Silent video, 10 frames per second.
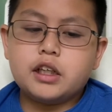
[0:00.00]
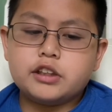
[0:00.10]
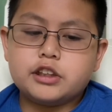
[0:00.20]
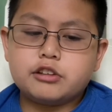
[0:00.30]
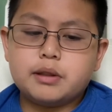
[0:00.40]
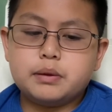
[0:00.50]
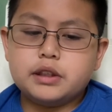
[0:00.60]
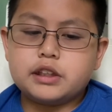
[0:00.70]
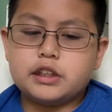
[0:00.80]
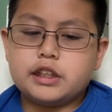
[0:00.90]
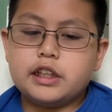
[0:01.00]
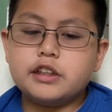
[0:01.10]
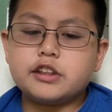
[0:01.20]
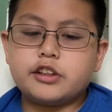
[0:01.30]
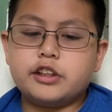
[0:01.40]
on descriptions and
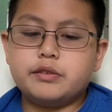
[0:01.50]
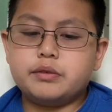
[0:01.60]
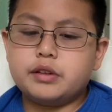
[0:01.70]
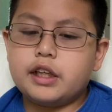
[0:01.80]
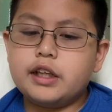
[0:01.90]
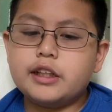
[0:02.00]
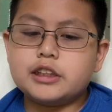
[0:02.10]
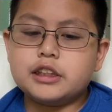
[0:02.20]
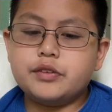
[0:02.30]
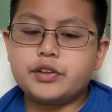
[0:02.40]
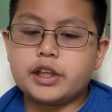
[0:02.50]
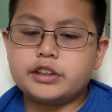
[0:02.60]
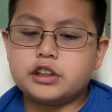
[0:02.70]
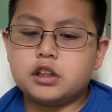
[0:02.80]
tales of the natives living in